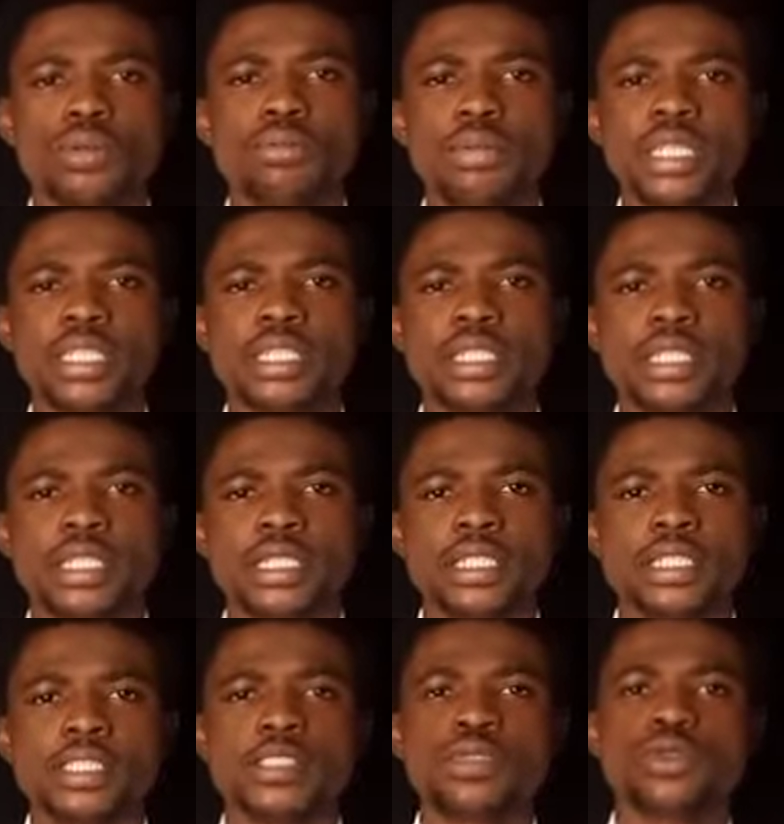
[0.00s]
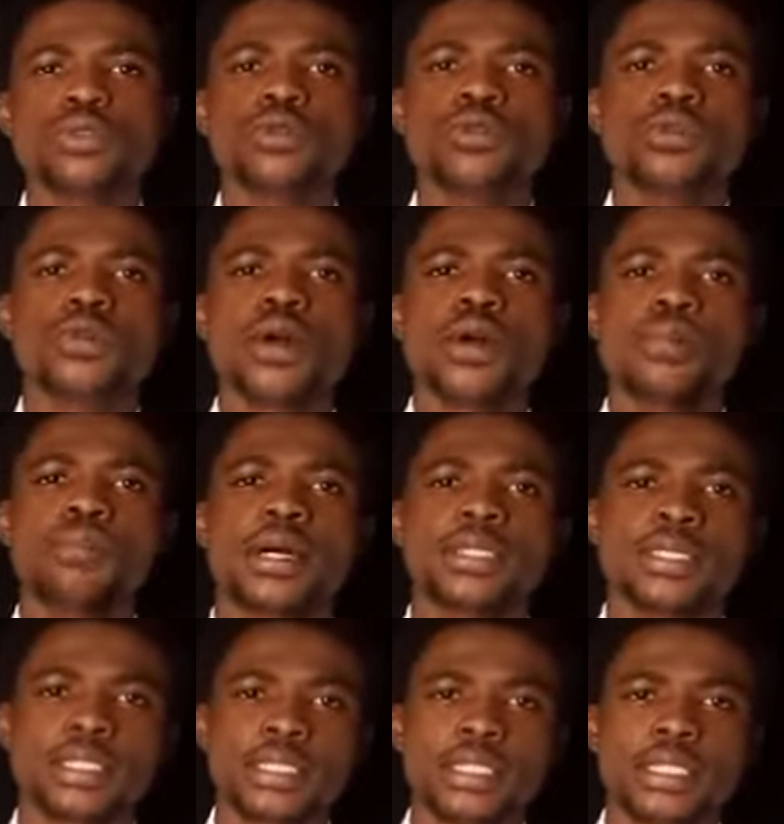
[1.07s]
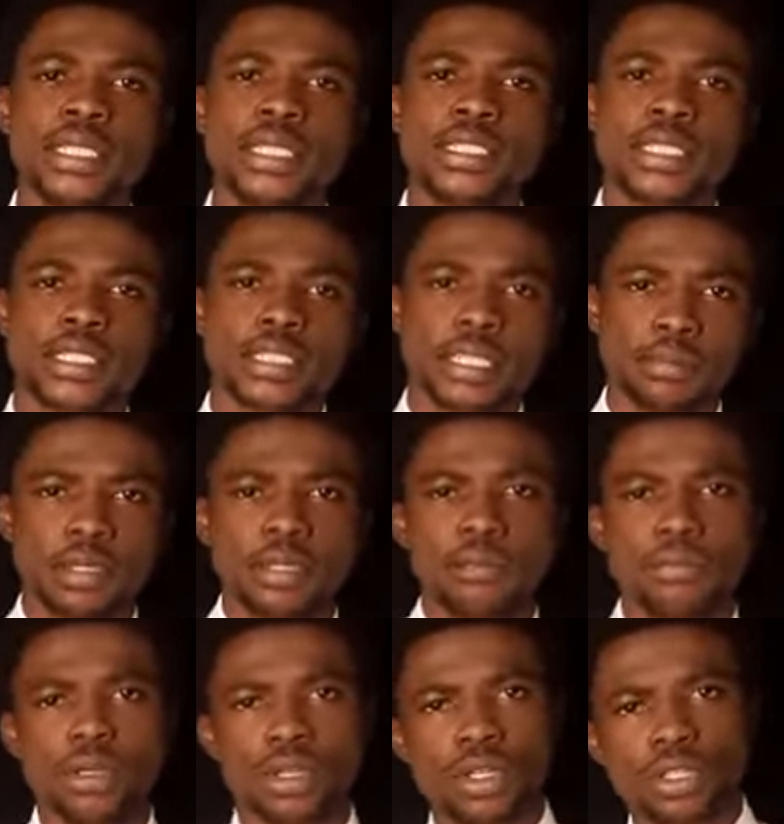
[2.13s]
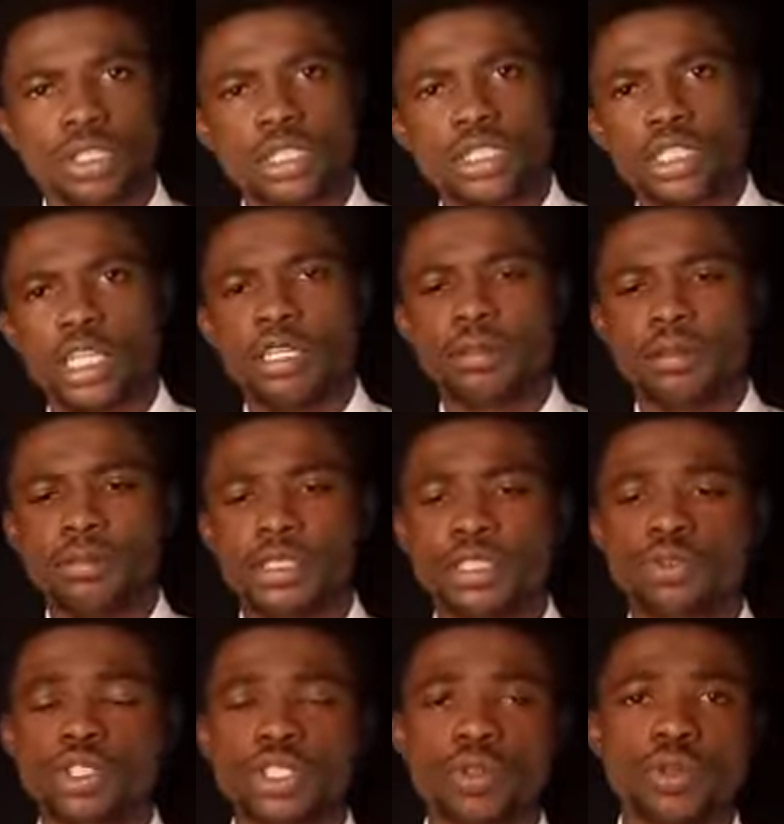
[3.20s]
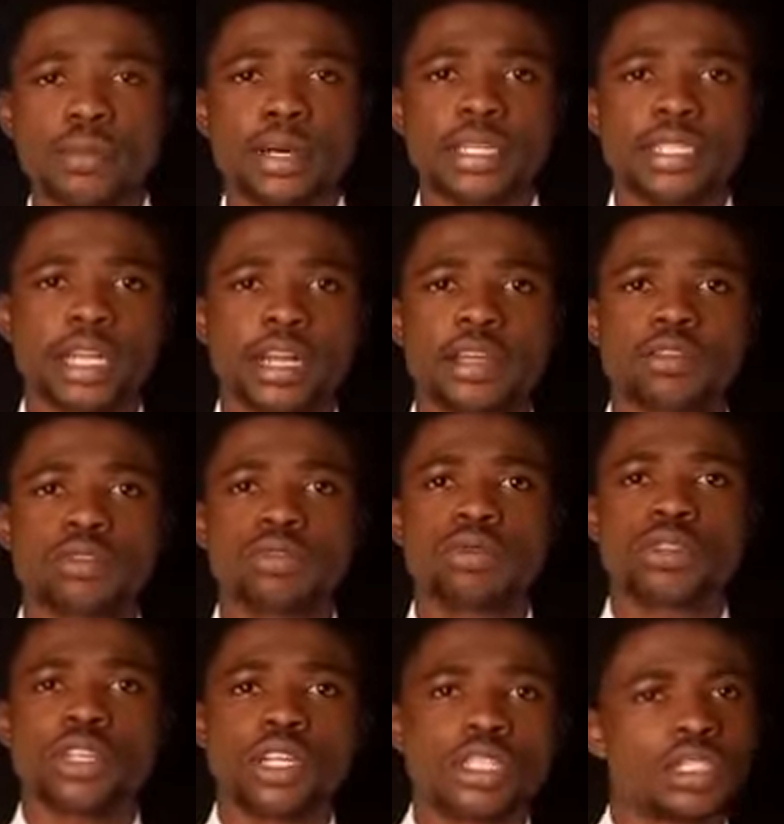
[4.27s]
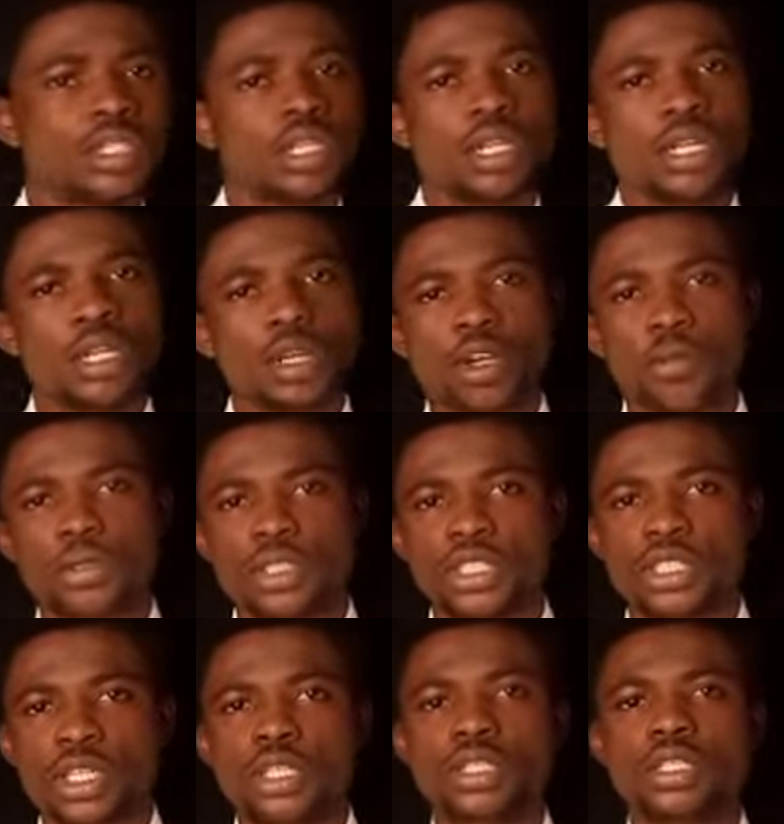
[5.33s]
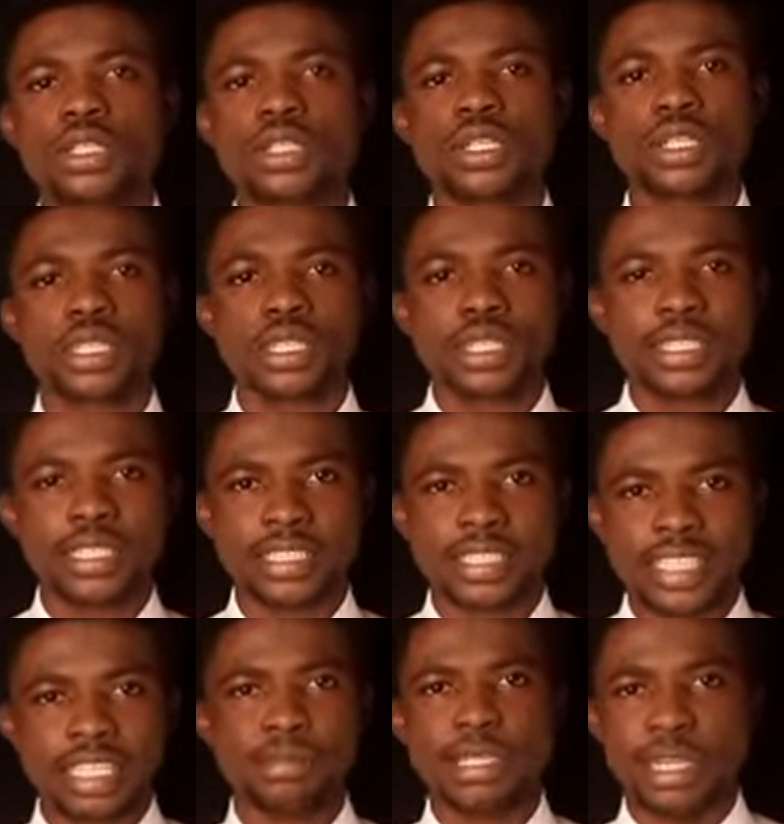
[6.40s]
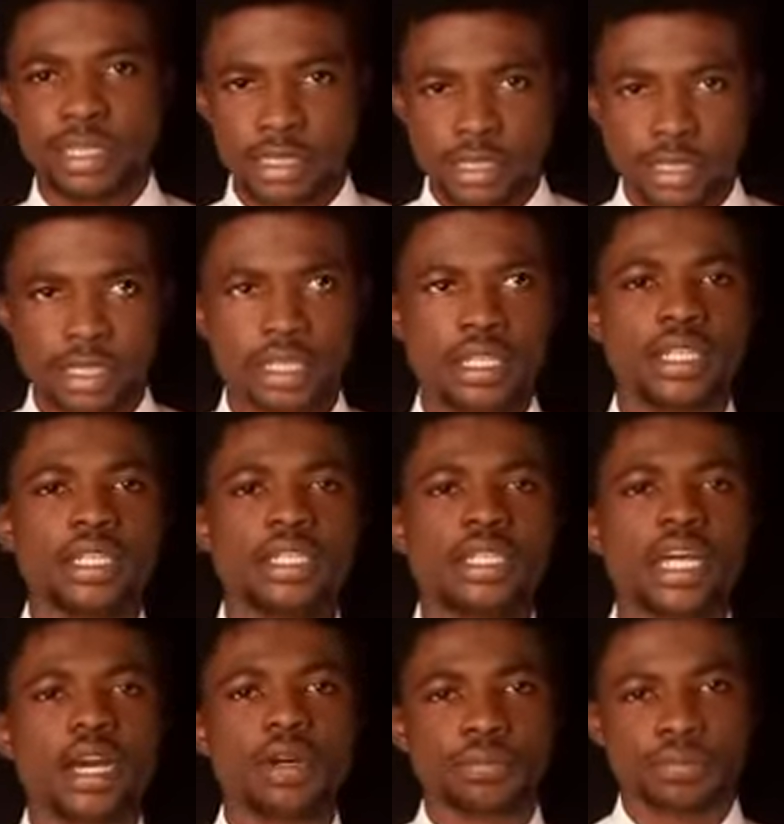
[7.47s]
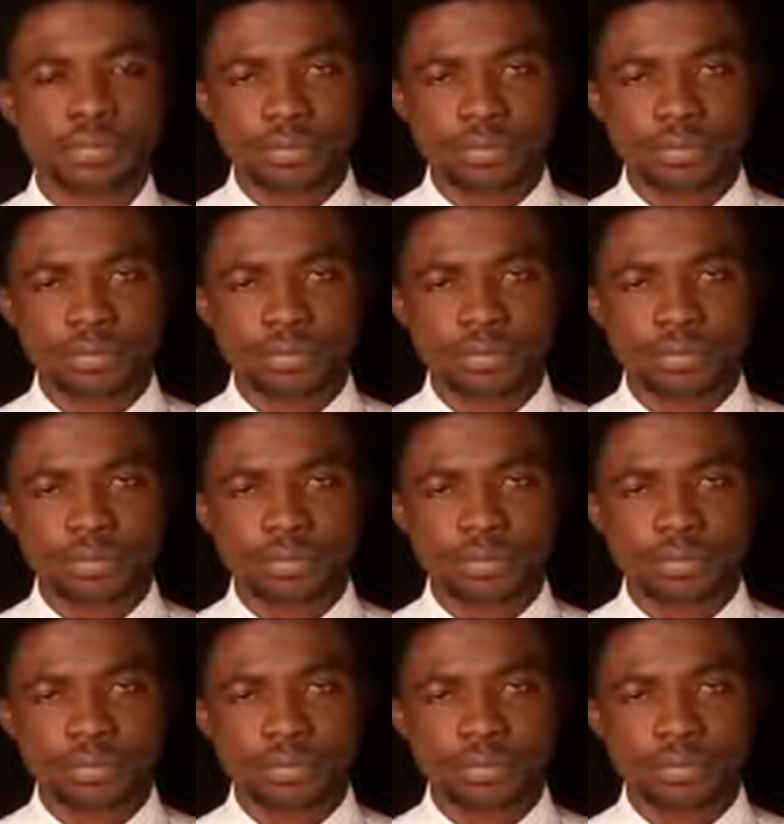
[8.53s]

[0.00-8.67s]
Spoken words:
mean a two-party system, because it's a situation whereby there are two things, competition is imminent. Now,